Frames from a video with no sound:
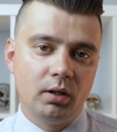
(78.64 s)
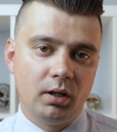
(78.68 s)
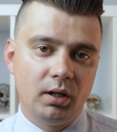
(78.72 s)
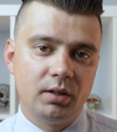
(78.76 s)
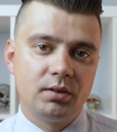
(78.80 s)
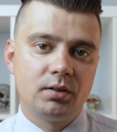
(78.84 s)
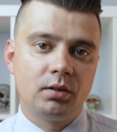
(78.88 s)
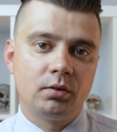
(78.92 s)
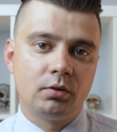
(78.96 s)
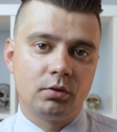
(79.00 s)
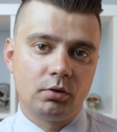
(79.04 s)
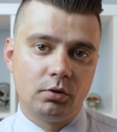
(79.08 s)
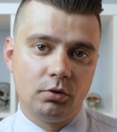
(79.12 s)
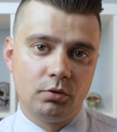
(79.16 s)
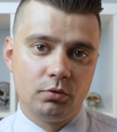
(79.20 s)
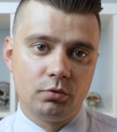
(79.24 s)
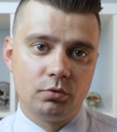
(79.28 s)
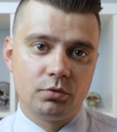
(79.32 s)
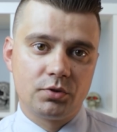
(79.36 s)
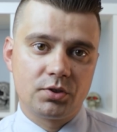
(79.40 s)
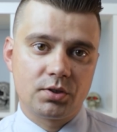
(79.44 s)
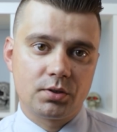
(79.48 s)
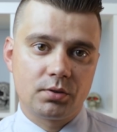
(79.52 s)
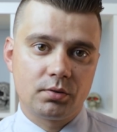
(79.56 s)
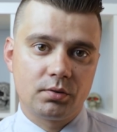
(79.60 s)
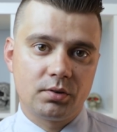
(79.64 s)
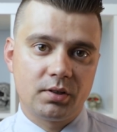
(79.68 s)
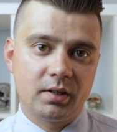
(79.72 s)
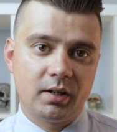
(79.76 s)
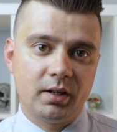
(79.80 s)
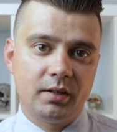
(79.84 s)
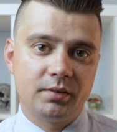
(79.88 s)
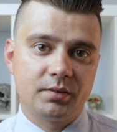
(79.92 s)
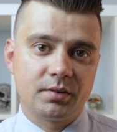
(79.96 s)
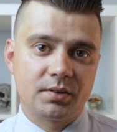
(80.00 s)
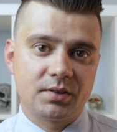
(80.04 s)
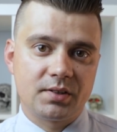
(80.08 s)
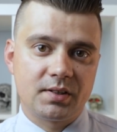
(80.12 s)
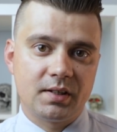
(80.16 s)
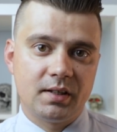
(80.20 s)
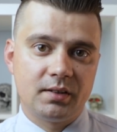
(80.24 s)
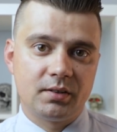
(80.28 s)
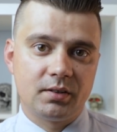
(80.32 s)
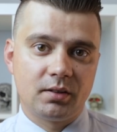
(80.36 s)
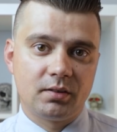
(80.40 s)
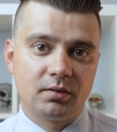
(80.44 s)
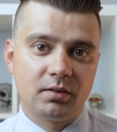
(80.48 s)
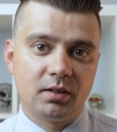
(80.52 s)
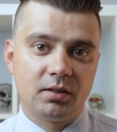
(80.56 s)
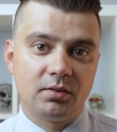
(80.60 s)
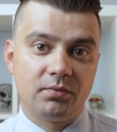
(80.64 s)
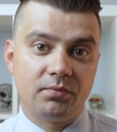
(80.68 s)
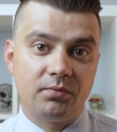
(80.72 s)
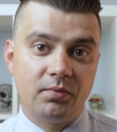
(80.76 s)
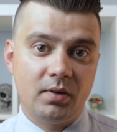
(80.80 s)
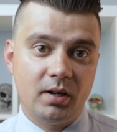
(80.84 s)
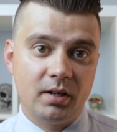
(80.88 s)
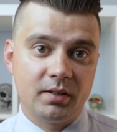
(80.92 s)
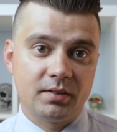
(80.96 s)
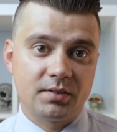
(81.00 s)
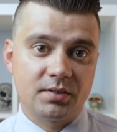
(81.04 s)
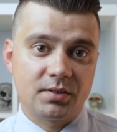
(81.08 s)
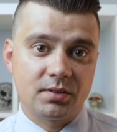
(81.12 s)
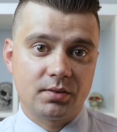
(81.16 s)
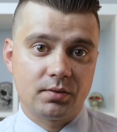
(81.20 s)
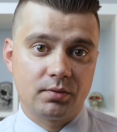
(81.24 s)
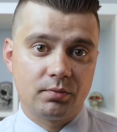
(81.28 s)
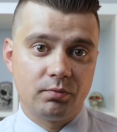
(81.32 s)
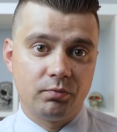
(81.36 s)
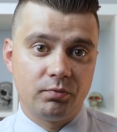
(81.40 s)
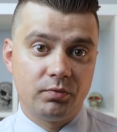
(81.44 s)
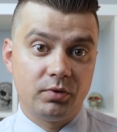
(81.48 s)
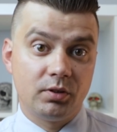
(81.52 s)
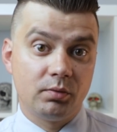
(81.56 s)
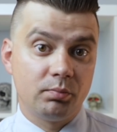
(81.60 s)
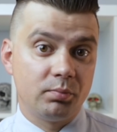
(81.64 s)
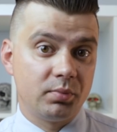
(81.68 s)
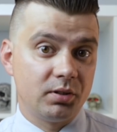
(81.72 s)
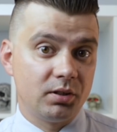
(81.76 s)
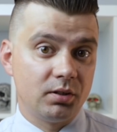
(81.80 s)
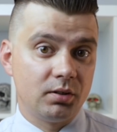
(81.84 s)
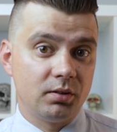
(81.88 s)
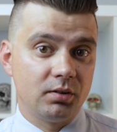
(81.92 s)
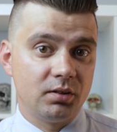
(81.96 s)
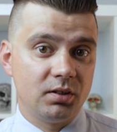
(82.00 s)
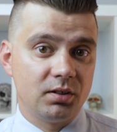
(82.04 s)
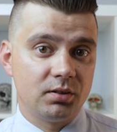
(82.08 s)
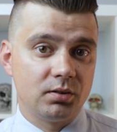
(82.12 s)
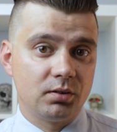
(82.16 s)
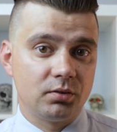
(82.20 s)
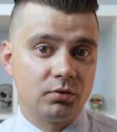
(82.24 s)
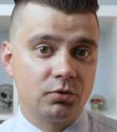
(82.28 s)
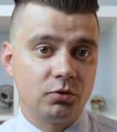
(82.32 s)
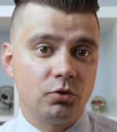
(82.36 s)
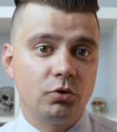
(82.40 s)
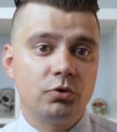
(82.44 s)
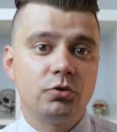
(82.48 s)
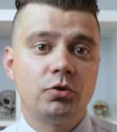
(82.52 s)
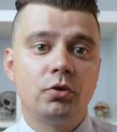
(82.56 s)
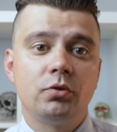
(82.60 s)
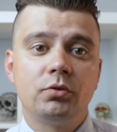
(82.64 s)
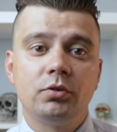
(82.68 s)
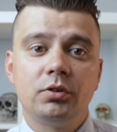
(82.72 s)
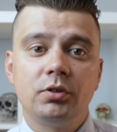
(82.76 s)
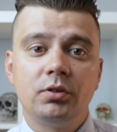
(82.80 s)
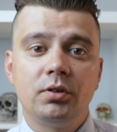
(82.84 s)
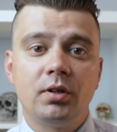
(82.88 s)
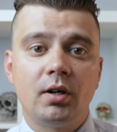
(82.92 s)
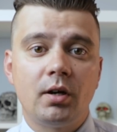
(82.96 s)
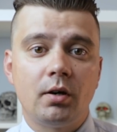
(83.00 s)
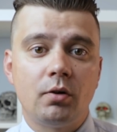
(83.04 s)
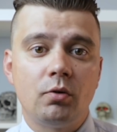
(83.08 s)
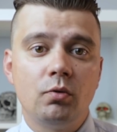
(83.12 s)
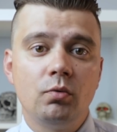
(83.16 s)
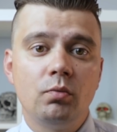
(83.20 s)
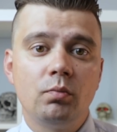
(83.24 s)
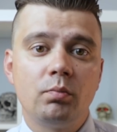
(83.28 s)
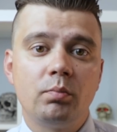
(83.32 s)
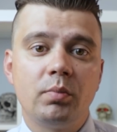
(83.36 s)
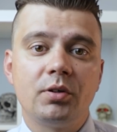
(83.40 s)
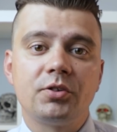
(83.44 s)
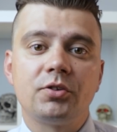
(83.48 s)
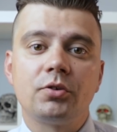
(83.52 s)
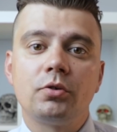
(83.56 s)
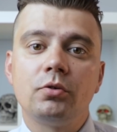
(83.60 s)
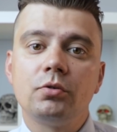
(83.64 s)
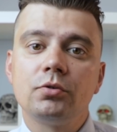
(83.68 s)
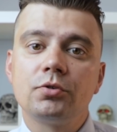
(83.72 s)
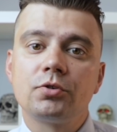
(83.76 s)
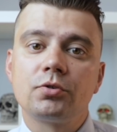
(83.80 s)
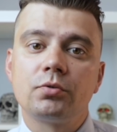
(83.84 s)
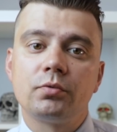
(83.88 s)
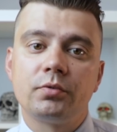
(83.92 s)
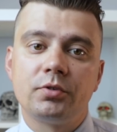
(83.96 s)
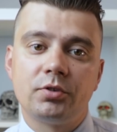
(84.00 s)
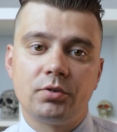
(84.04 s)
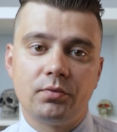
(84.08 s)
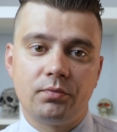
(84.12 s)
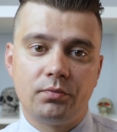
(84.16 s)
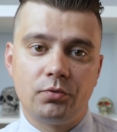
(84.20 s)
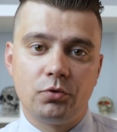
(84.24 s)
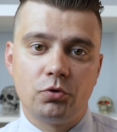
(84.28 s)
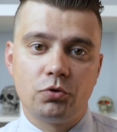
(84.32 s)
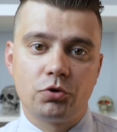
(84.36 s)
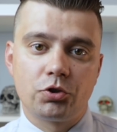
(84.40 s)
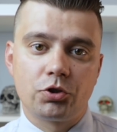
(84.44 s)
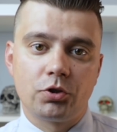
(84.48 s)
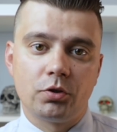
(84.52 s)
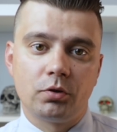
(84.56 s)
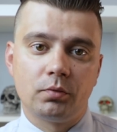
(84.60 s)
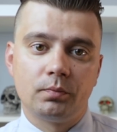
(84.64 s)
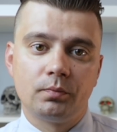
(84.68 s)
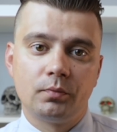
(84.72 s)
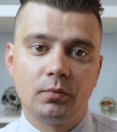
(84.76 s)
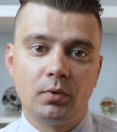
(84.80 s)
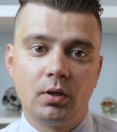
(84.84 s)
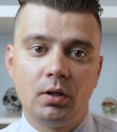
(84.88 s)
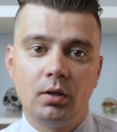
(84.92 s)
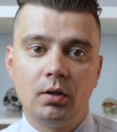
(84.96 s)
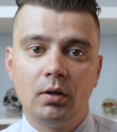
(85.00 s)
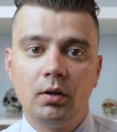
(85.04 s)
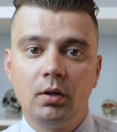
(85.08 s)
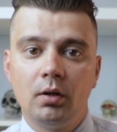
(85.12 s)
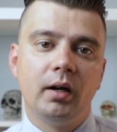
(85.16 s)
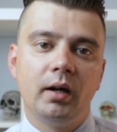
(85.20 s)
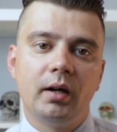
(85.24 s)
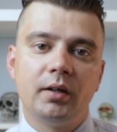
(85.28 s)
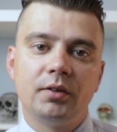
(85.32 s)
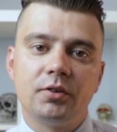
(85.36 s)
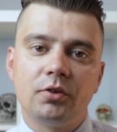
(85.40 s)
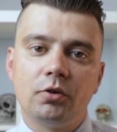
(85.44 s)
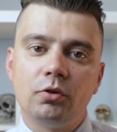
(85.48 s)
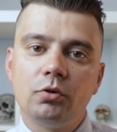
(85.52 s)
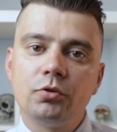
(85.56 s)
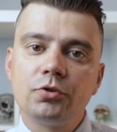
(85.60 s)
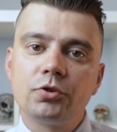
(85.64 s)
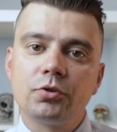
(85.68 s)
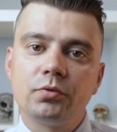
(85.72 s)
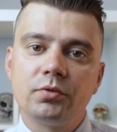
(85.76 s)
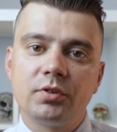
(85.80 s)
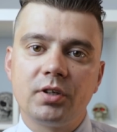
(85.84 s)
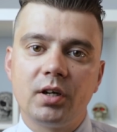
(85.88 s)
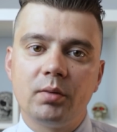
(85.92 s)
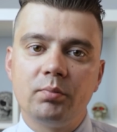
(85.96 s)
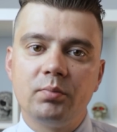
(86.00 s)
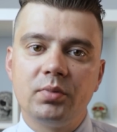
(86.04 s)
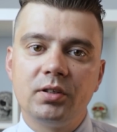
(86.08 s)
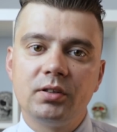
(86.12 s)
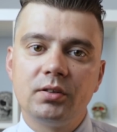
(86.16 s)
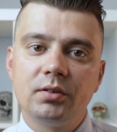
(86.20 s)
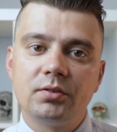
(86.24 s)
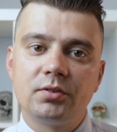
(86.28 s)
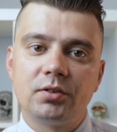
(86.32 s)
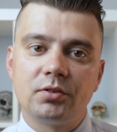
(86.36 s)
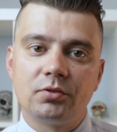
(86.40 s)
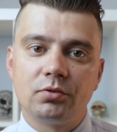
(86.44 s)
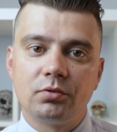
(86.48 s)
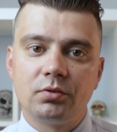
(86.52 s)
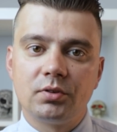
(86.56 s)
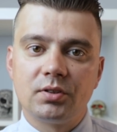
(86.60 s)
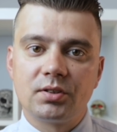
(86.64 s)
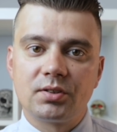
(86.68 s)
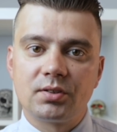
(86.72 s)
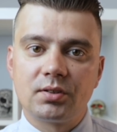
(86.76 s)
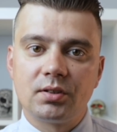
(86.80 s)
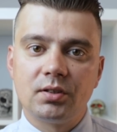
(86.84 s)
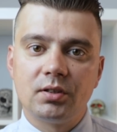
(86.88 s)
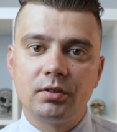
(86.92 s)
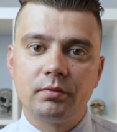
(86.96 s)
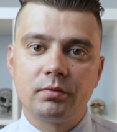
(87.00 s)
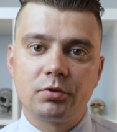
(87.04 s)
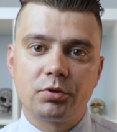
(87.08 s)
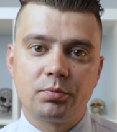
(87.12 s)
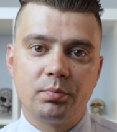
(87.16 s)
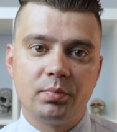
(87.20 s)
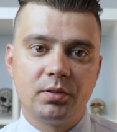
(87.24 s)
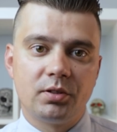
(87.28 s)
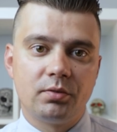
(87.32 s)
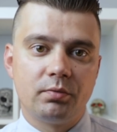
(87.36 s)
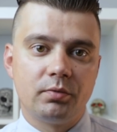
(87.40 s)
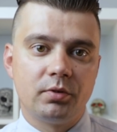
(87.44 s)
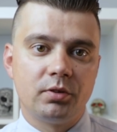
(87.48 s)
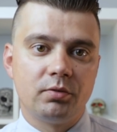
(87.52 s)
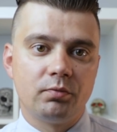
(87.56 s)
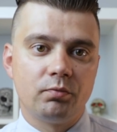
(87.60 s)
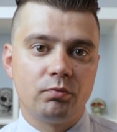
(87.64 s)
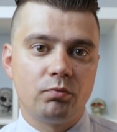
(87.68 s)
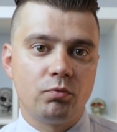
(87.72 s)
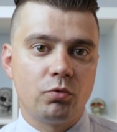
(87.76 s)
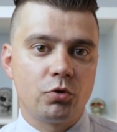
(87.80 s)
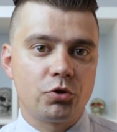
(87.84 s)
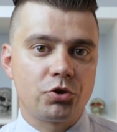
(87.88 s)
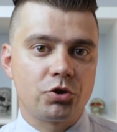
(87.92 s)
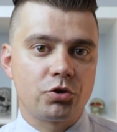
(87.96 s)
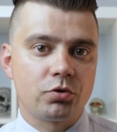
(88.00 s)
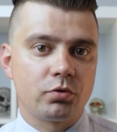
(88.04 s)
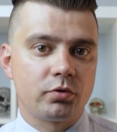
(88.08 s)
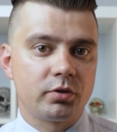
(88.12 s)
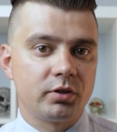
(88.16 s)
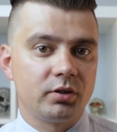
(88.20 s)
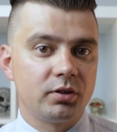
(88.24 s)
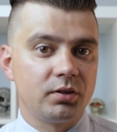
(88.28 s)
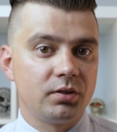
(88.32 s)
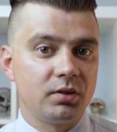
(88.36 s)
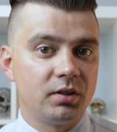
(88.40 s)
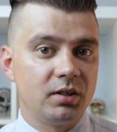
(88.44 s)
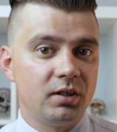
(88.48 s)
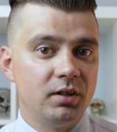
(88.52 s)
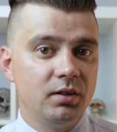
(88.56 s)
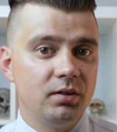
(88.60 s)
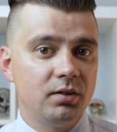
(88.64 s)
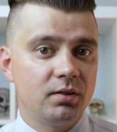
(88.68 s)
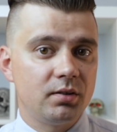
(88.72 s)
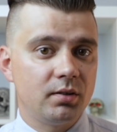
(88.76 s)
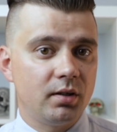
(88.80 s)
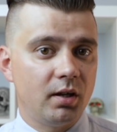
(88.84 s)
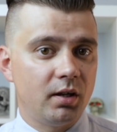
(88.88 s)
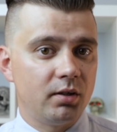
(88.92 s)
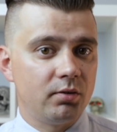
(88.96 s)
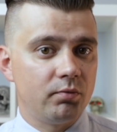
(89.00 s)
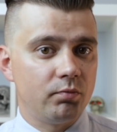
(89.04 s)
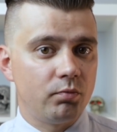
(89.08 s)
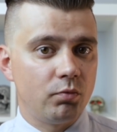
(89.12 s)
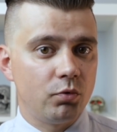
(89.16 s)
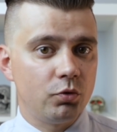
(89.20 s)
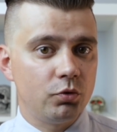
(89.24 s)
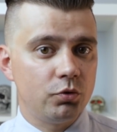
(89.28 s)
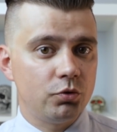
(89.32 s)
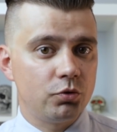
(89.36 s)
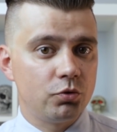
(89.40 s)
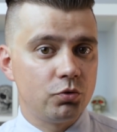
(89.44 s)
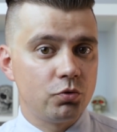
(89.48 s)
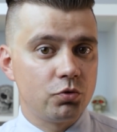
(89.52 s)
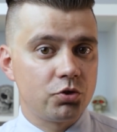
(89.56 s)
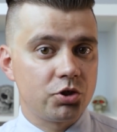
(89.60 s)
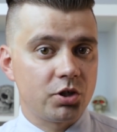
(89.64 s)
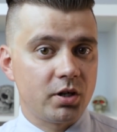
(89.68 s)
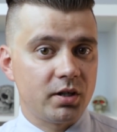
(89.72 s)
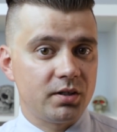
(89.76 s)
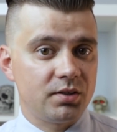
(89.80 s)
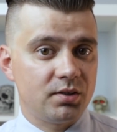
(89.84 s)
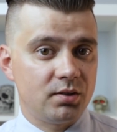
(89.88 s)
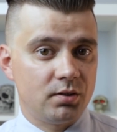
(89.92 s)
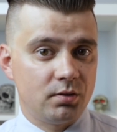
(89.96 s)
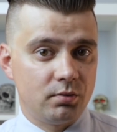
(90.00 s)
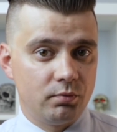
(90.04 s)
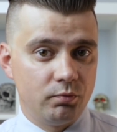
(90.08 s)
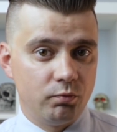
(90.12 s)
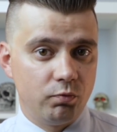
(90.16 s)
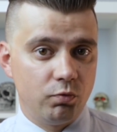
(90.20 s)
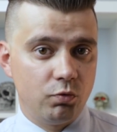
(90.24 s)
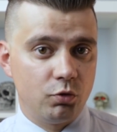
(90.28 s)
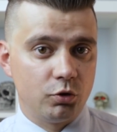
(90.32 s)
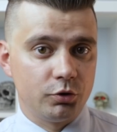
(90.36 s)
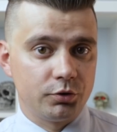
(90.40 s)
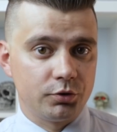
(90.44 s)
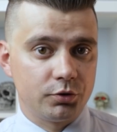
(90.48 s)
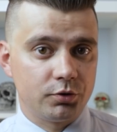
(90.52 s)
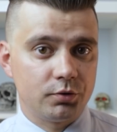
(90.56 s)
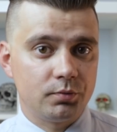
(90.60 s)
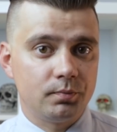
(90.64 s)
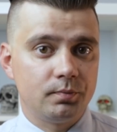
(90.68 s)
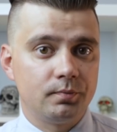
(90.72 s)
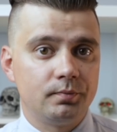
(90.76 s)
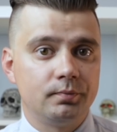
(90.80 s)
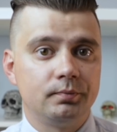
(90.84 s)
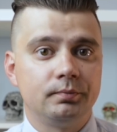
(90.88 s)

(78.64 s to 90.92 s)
It includes the understanding that funds will be needed not only now, but also in the future, and also the ability to distinguish between what you really need and what you just want.